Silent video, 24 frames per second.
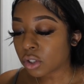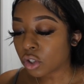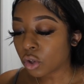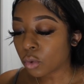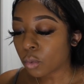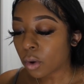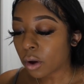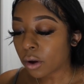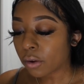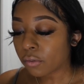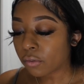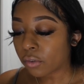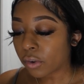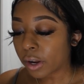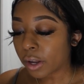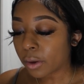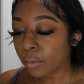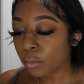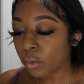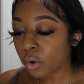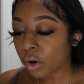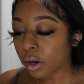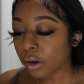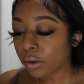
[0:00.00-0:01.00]
You want
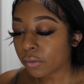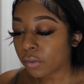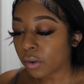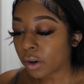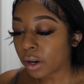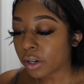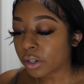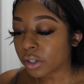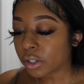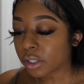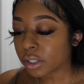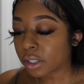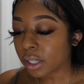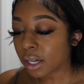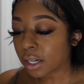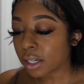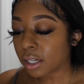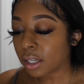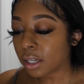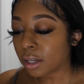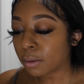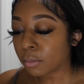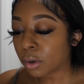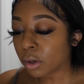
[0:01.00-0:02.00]
framework for
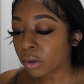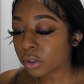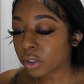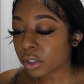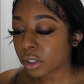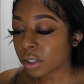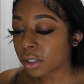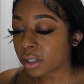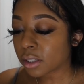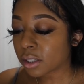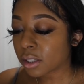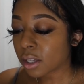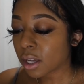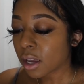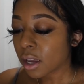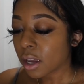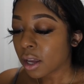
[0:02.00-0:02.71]
understanding emotions,